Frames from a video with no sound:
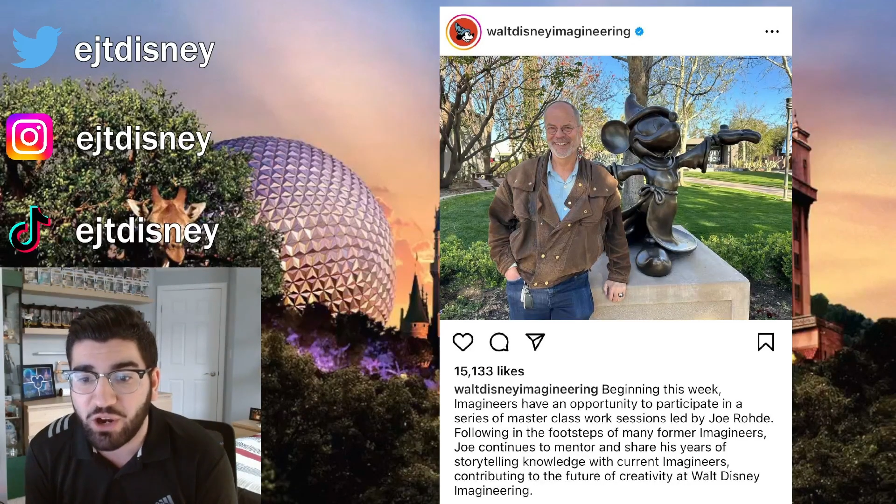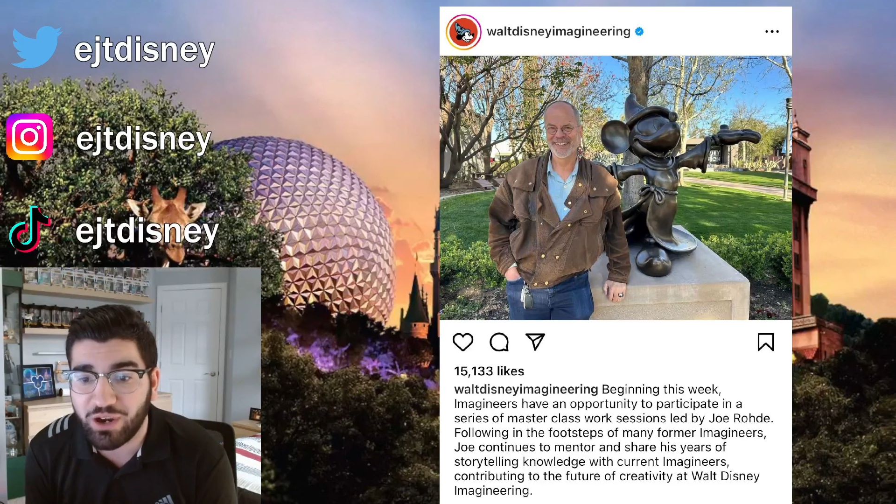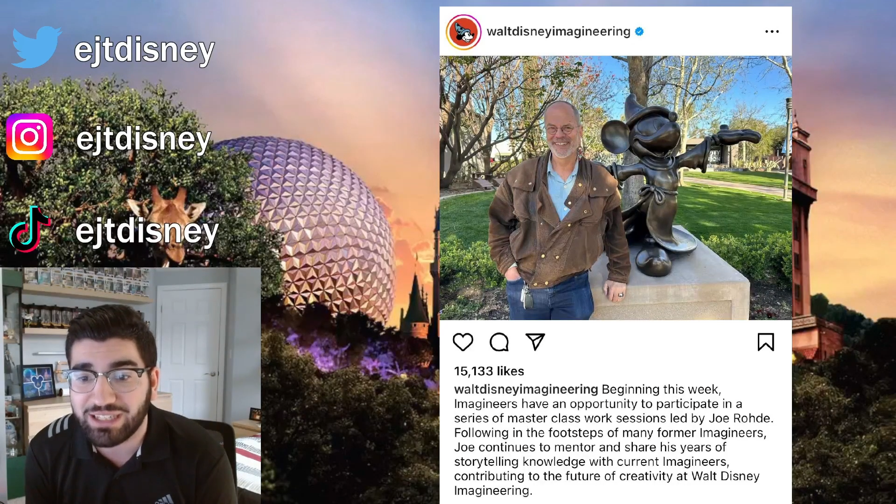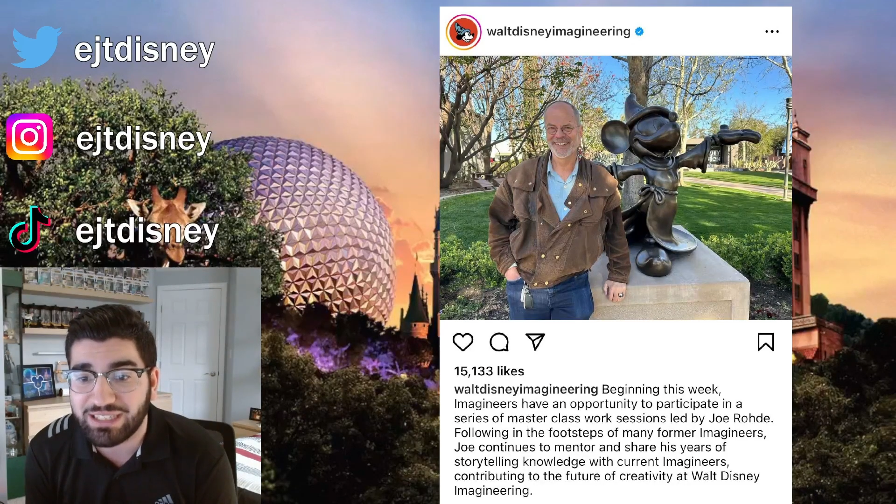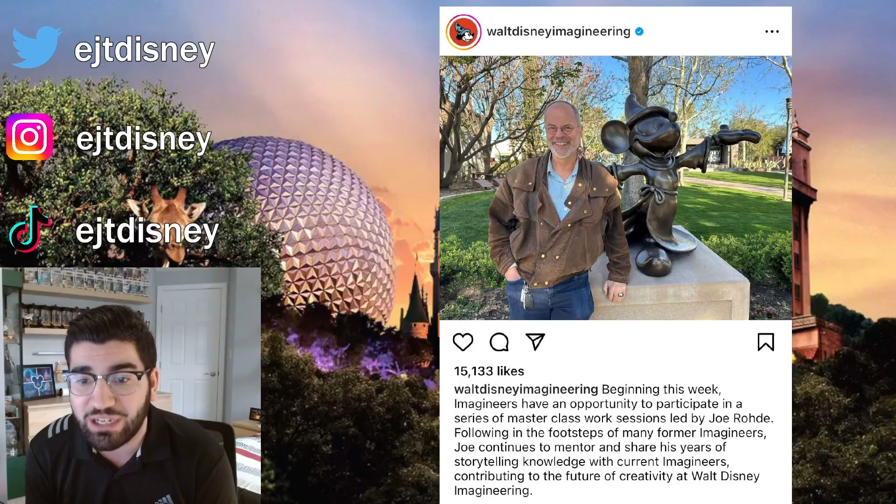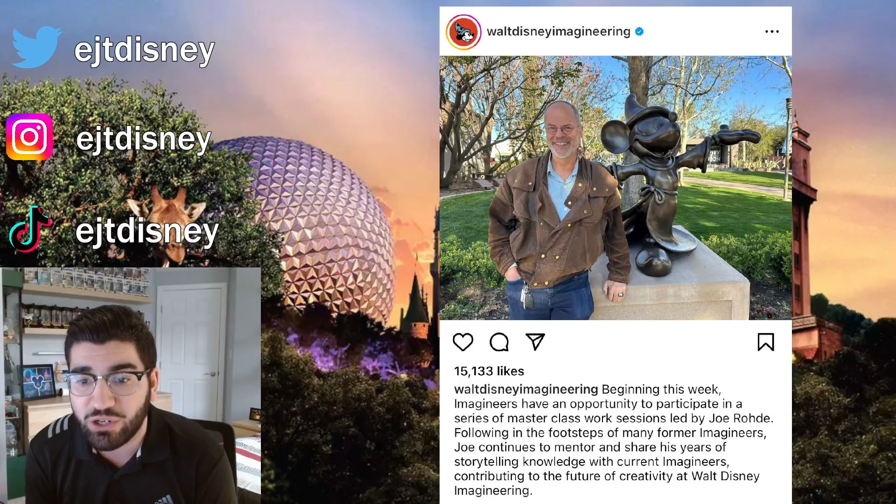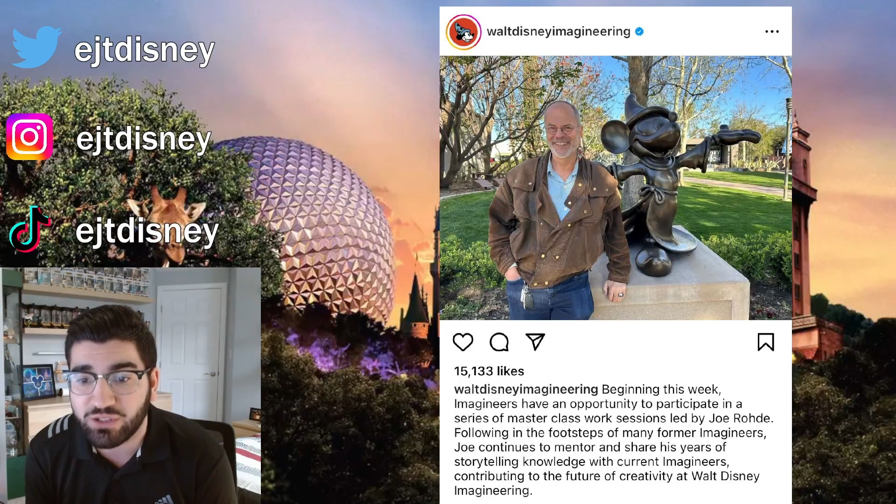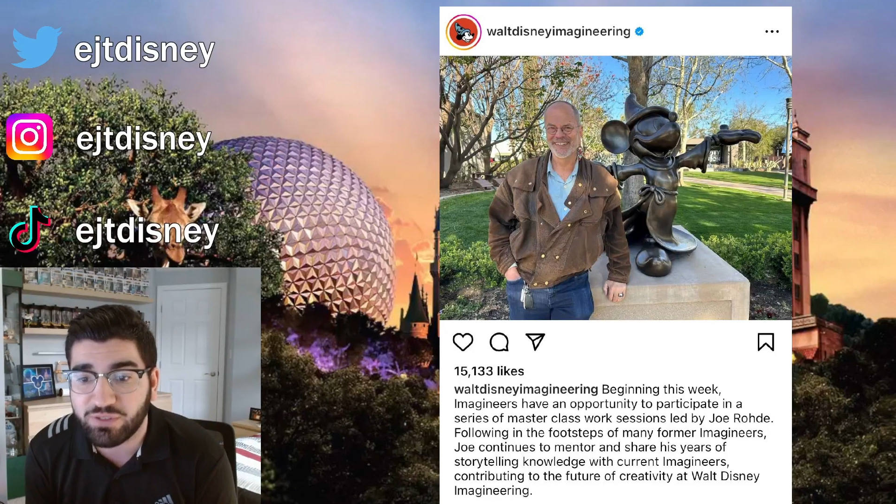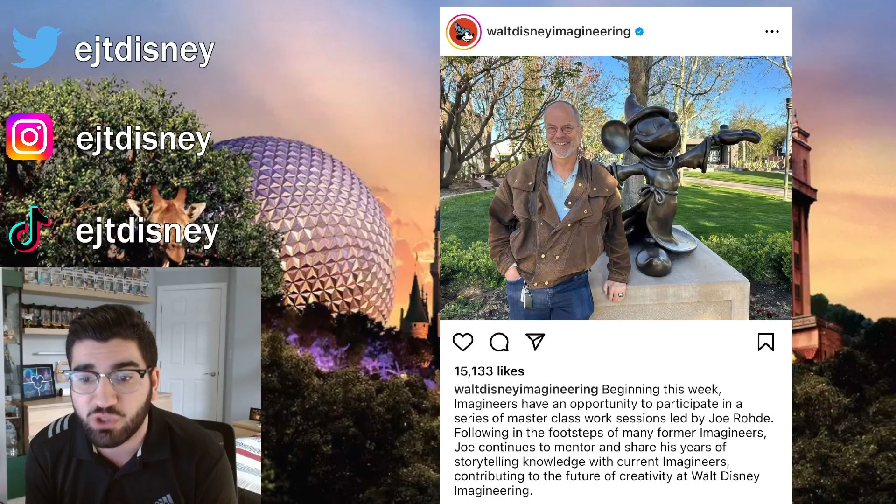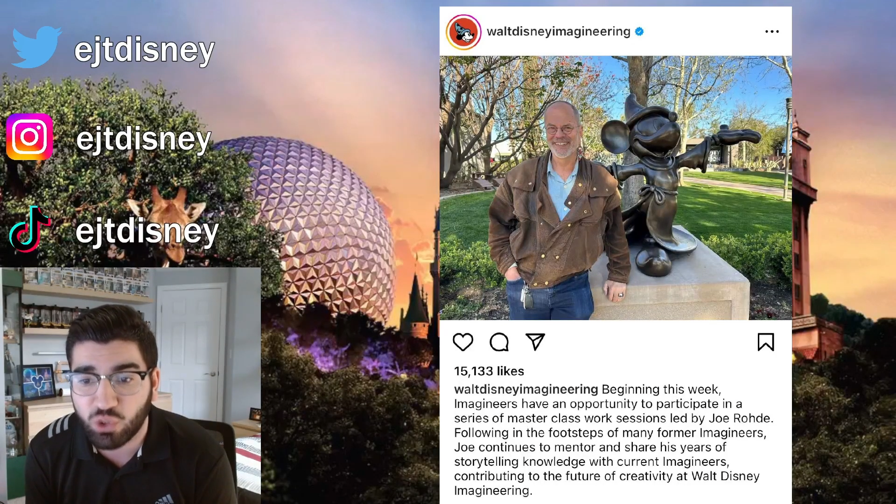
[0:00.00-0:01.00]
his years
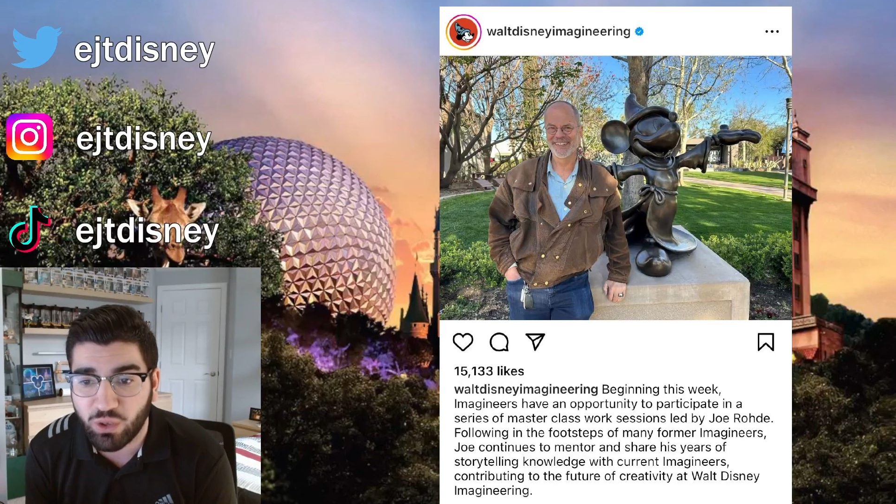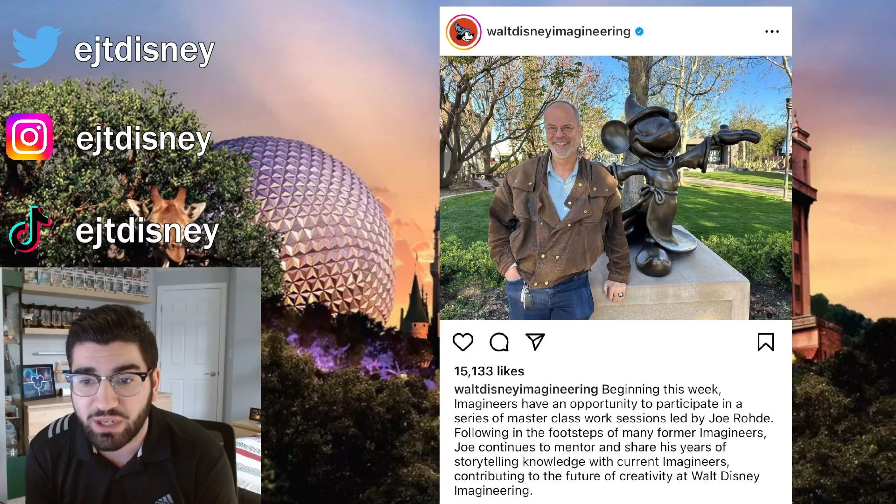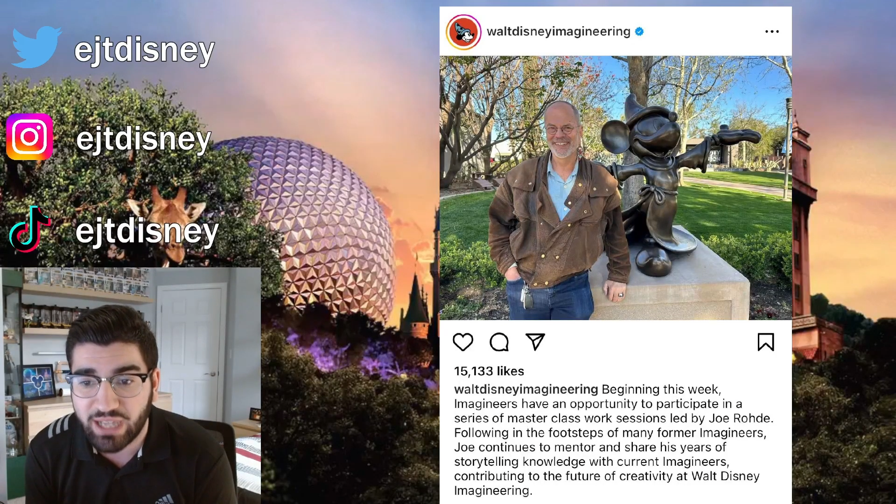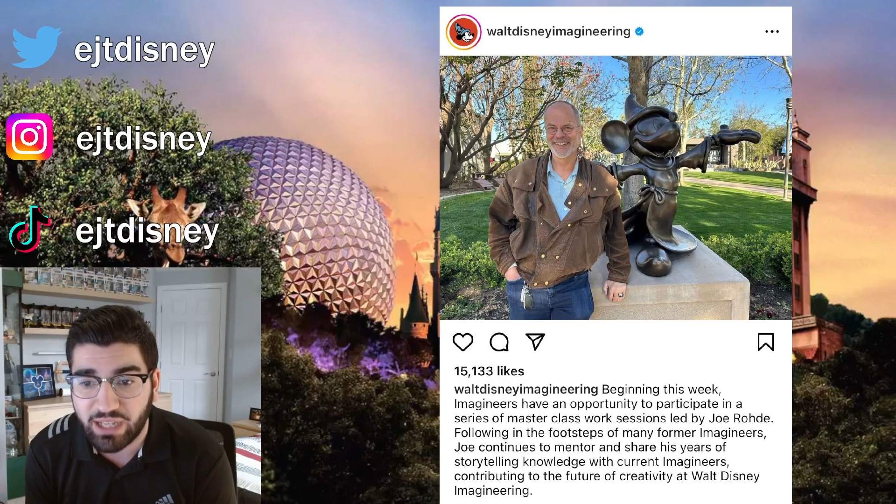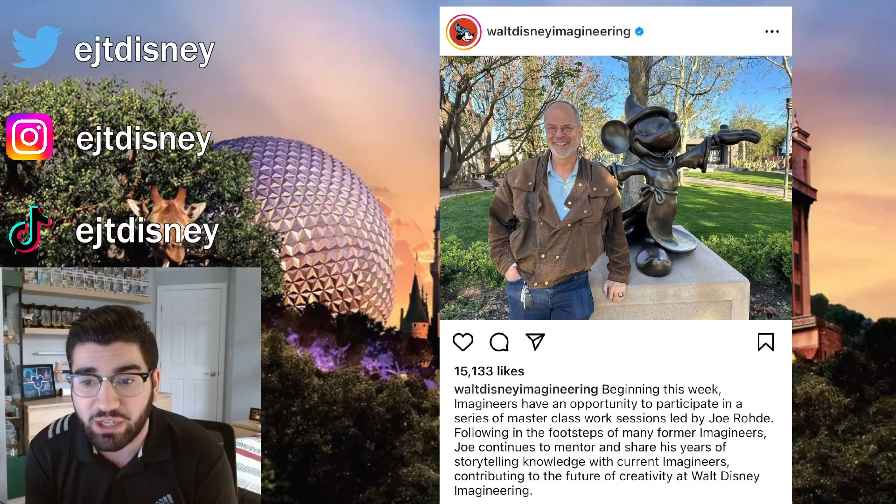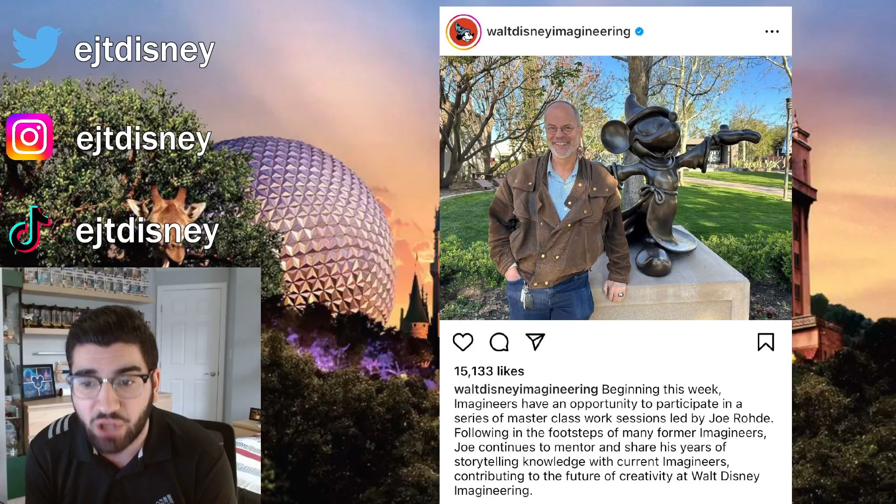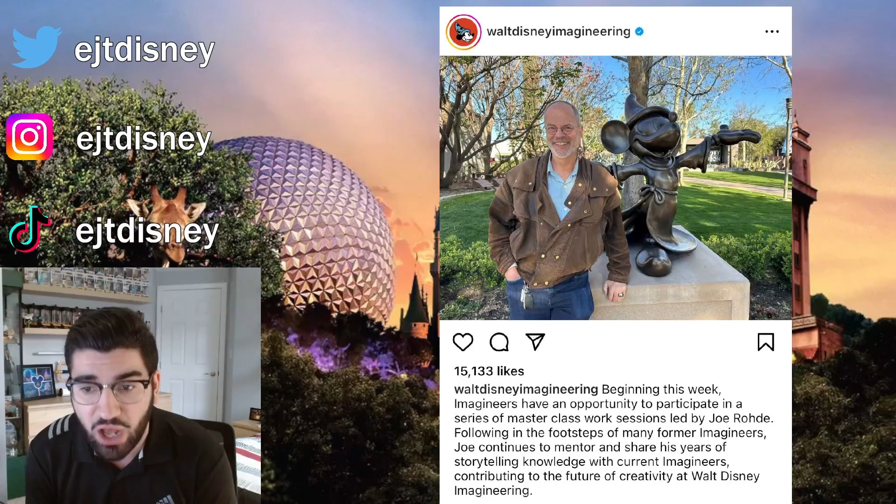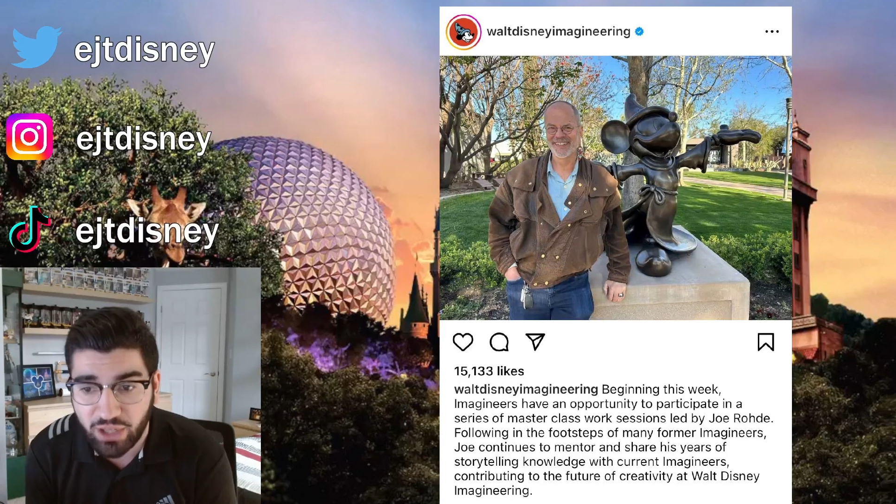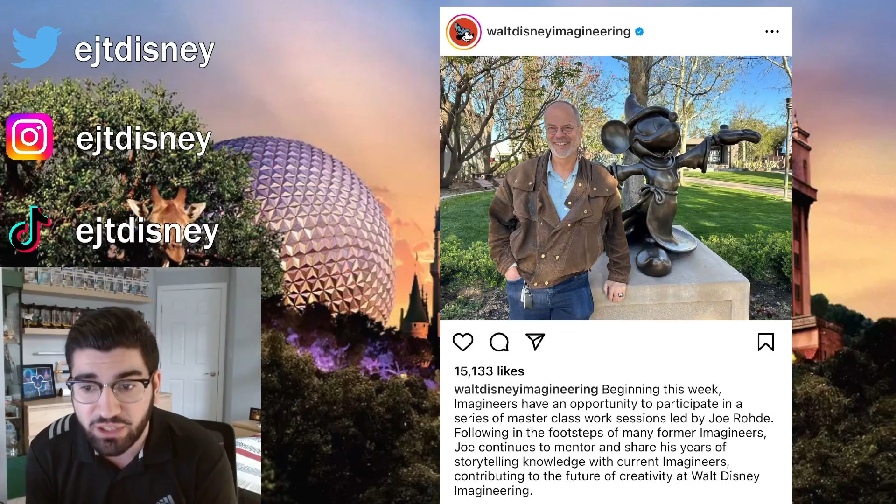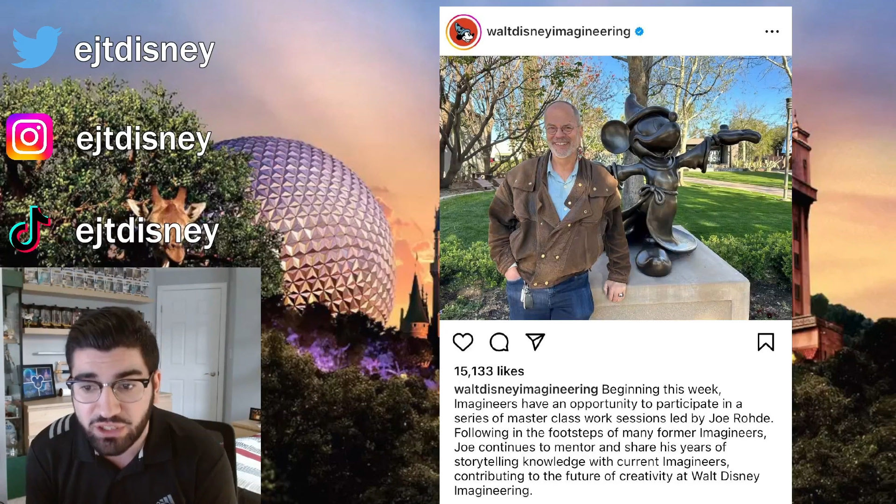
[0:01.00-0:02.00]
of storytelling
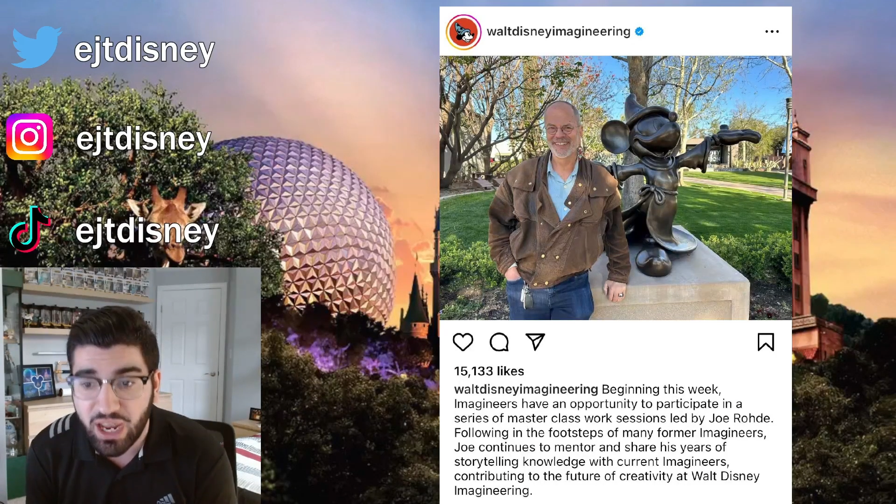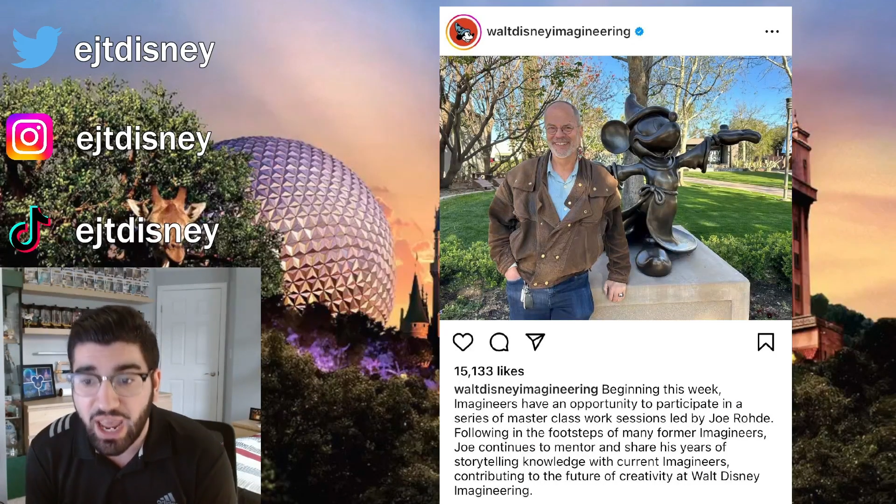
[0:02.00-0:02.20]
knowledge